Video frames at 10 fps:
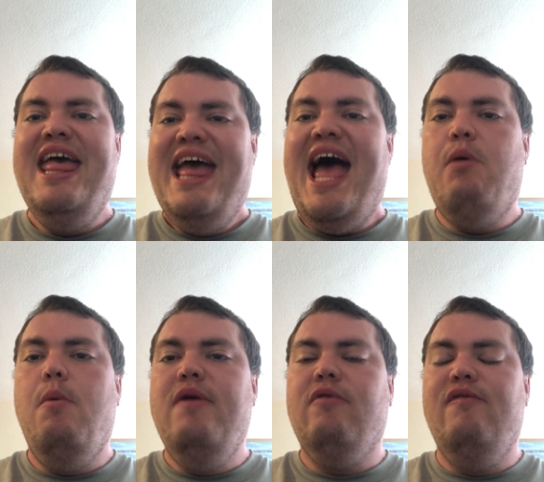I will
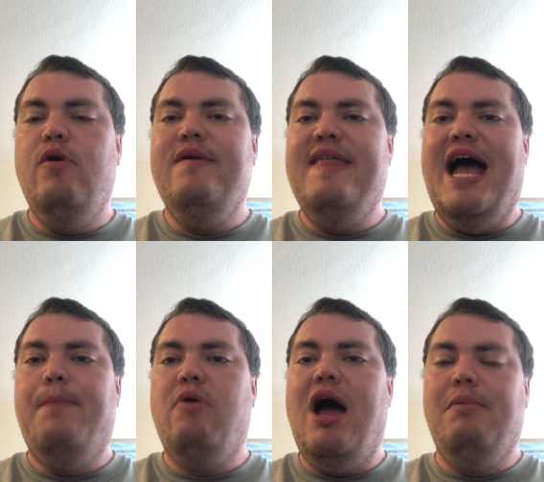be reviewing
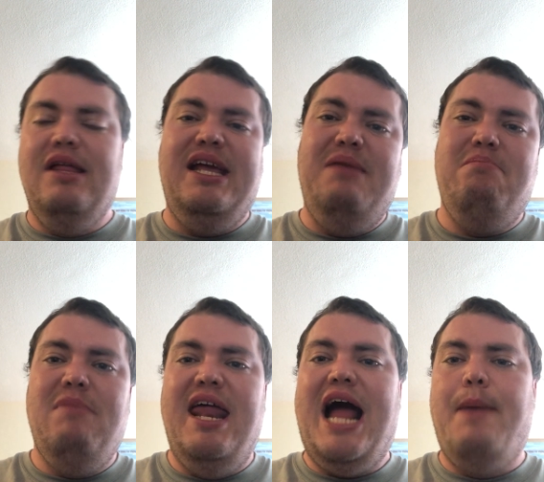that probably
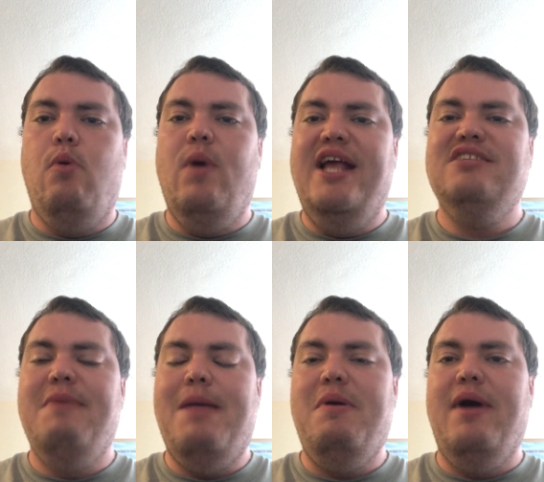in a couple weeks,
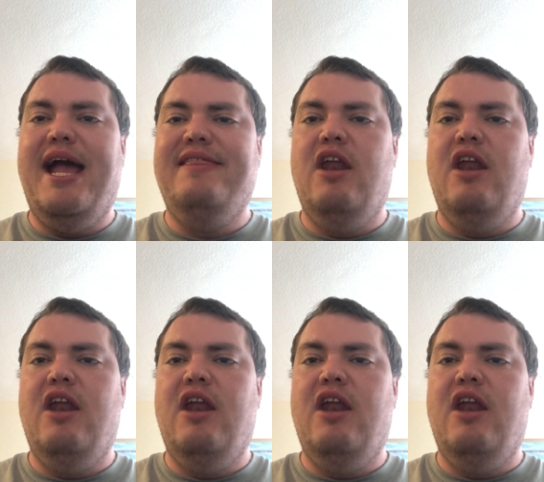maybe when I get that